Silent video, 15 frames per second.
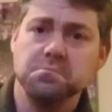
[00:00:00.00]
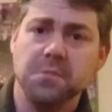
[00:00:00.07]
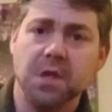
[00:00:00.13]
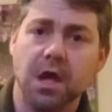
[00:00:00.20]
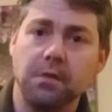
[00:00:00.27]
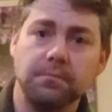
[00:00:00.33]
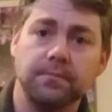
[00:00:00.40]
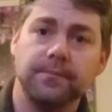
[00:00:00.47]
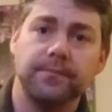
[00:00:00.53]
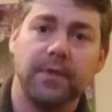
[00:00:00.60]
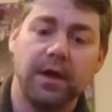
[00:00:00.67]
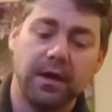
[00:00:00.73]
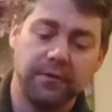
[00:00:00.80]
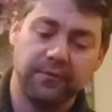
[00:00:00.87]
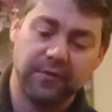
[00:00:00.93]
Nah,
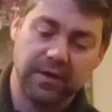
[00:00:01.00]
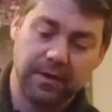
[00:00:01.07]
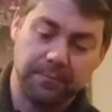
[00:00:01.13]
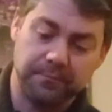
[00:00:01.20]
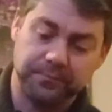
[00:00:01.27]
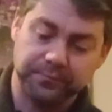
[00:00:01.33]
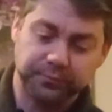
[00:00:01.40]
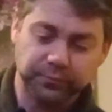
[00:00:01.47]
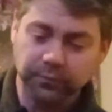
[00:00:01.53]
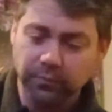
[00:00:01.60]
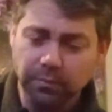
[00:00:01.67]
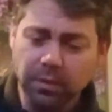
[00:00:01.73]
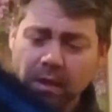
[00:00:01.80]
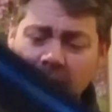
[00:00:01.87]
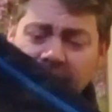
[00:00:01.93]
I've
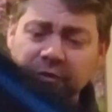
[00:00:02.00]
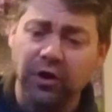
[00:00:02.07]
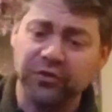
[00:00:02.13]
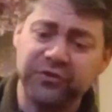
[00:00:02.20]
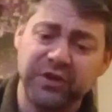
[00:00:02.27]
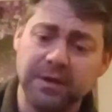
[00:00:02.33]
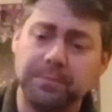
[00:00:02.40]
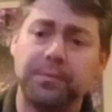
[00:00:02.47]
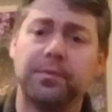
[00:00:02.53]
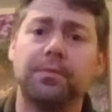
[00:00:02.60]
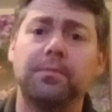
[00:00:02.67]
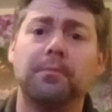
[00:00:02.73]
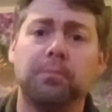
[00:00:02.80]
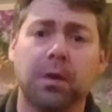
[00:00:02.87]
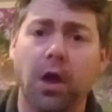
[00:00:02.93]
got a cheap
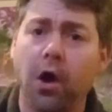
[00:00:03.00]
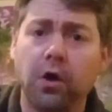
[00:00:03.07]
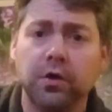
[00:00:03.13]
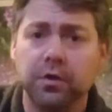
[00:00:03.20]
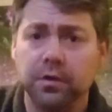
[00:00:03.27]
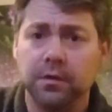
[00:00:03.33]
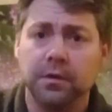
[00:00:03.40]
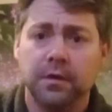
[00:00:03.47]
block,